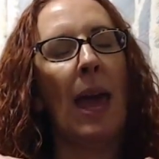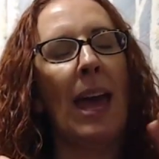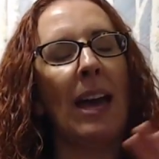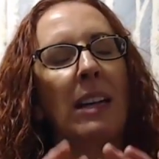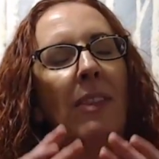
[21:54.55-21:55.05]

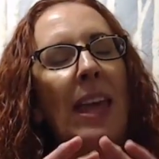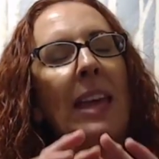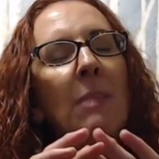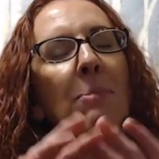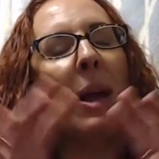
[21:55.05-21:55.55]
And they
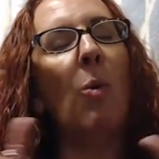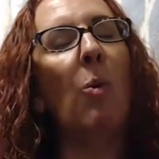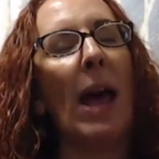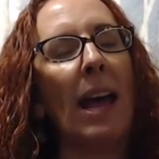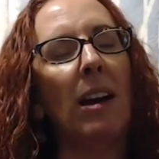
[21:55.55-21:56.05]
can be
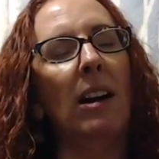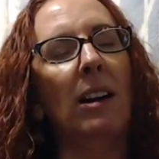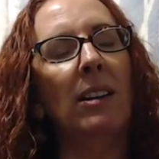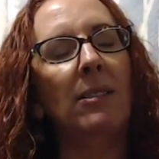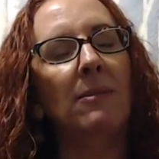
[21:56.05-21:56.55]

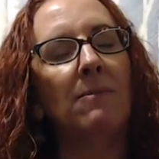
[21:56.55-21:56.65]
aware,